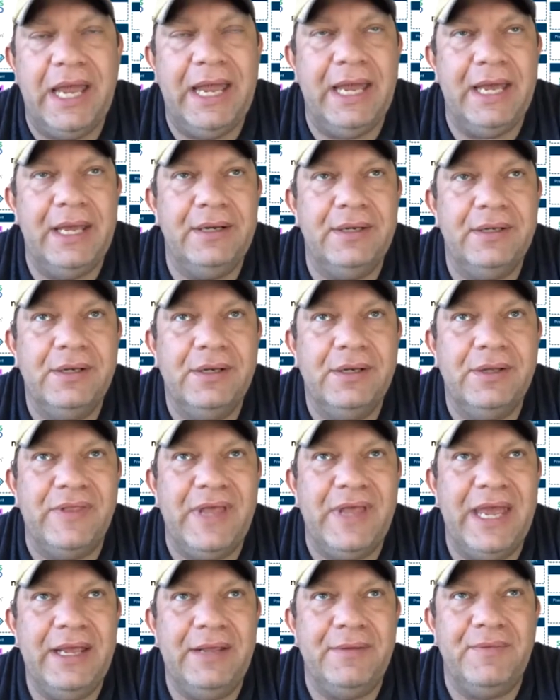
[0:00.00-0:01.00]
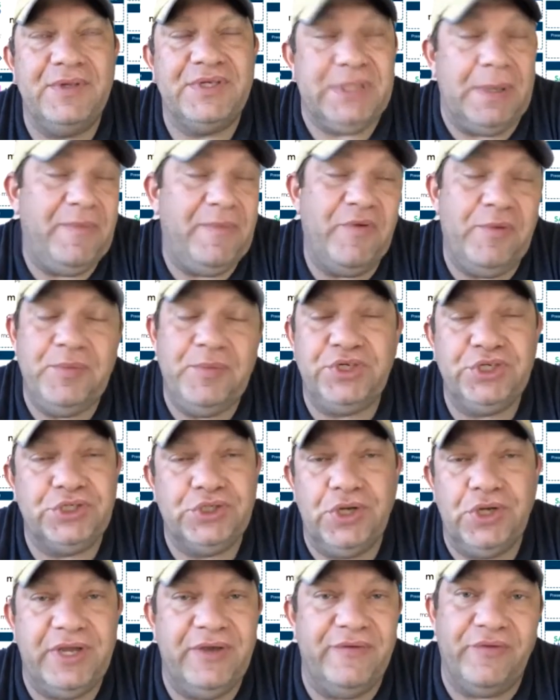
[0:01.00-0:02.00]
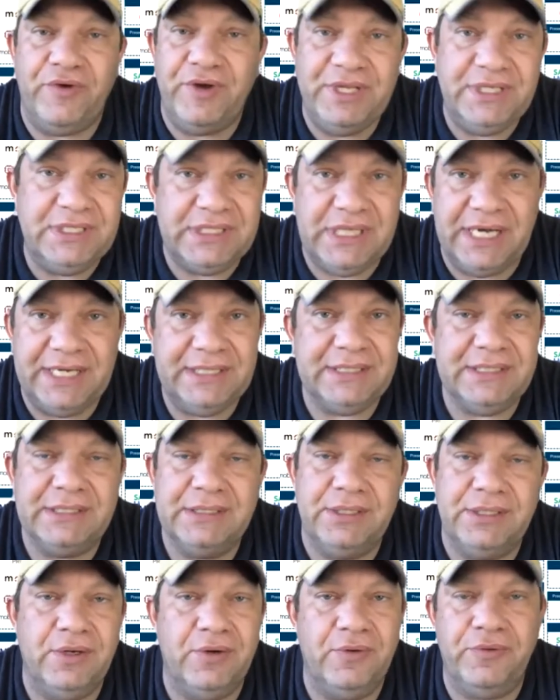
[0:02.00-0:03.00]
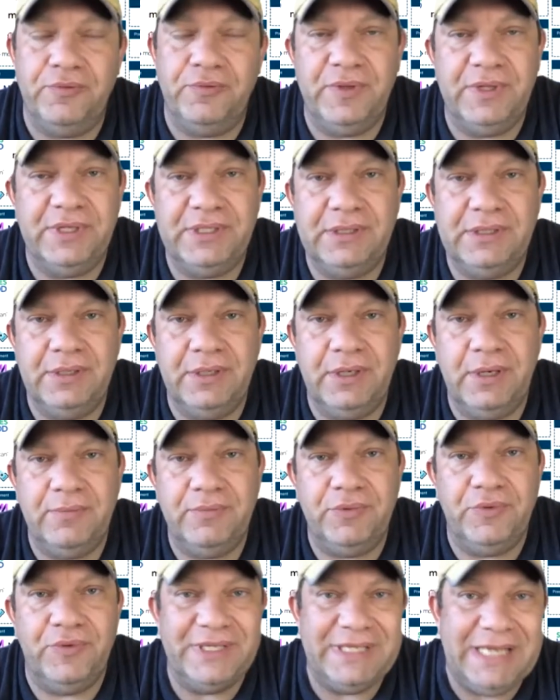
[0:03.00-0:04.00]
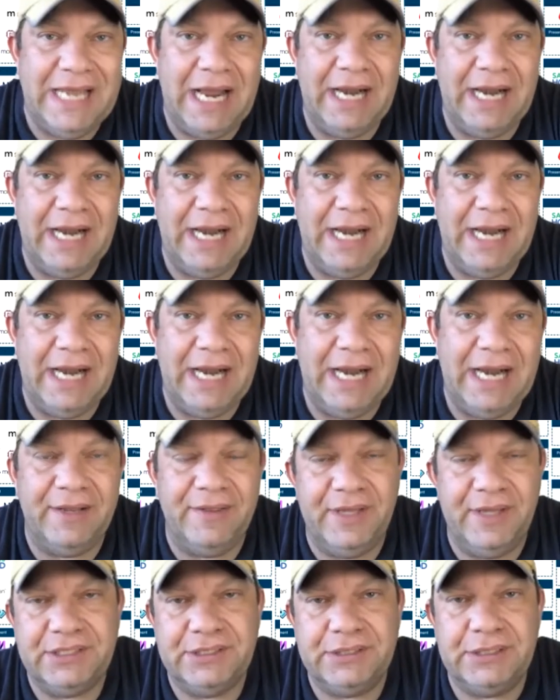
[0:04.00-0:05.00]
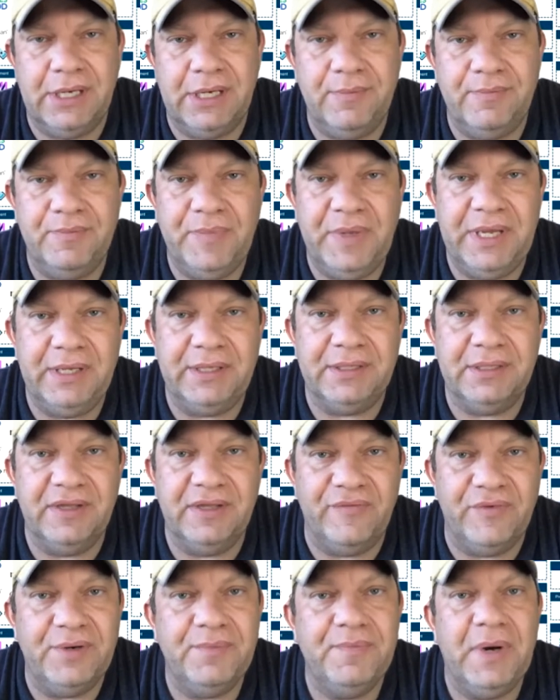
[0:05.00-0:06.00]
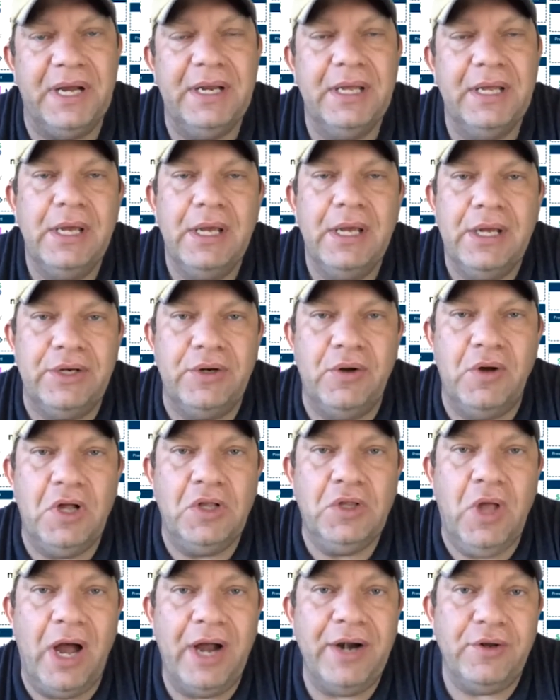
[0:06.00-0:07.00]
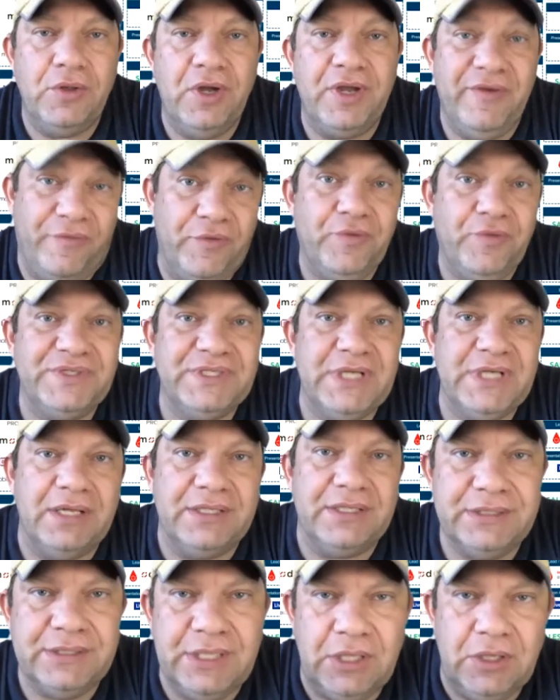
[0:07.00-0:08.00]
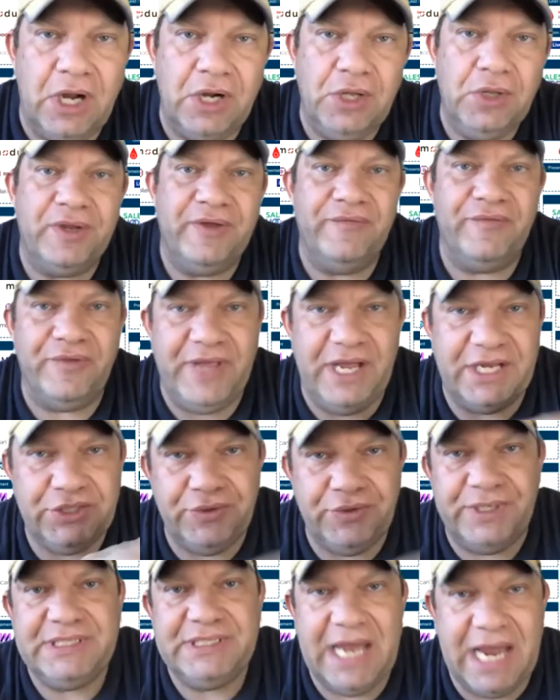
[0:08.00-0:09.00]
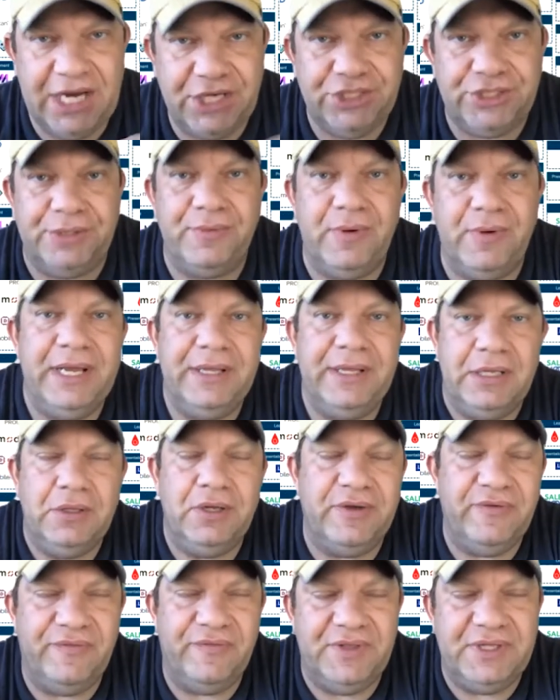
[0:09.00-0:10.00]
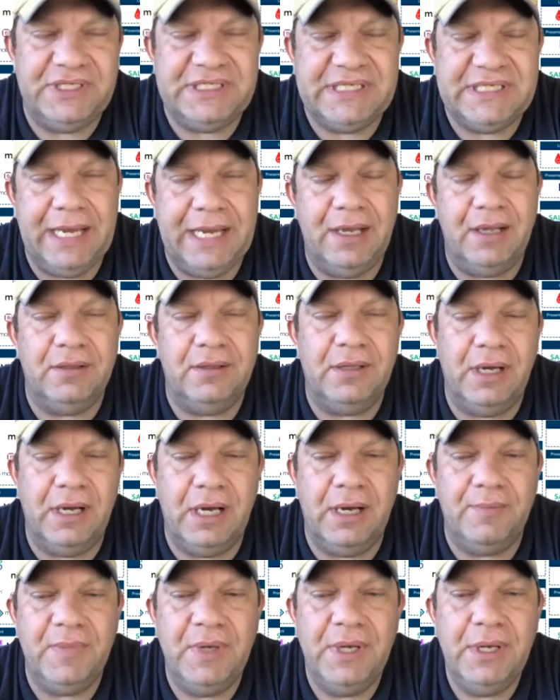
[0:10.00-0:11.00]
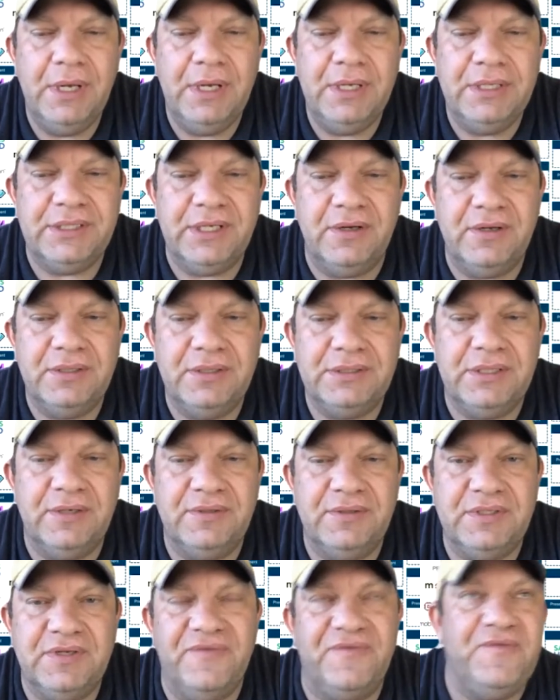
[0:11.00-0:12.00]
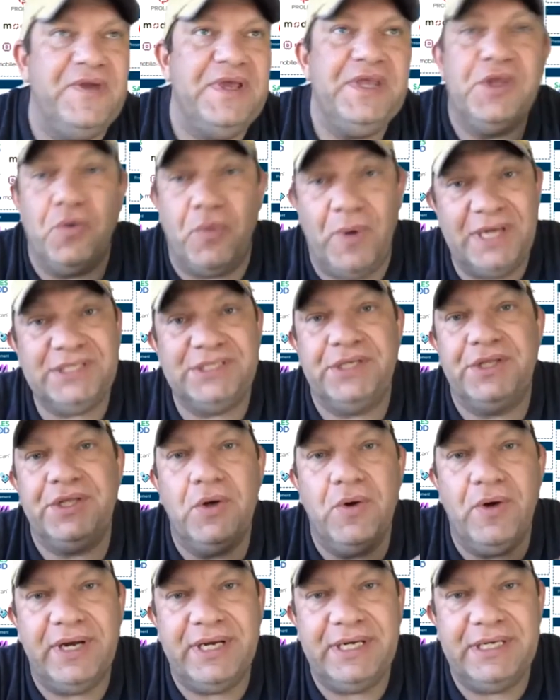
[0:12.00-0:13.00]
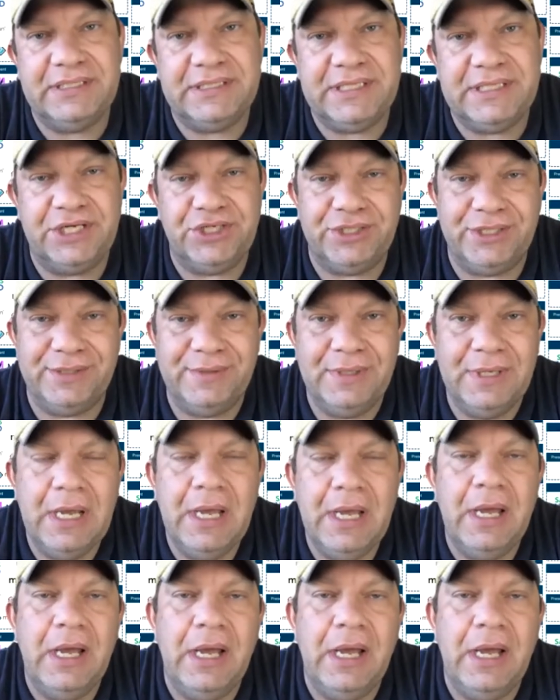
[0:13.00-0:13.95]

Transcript: And some of them are just looking for insights, through the data that's being delivered. But a lot are looking for results. A lot are looking for that transaction, right? They're looking for the sale to feed the rest of the organization.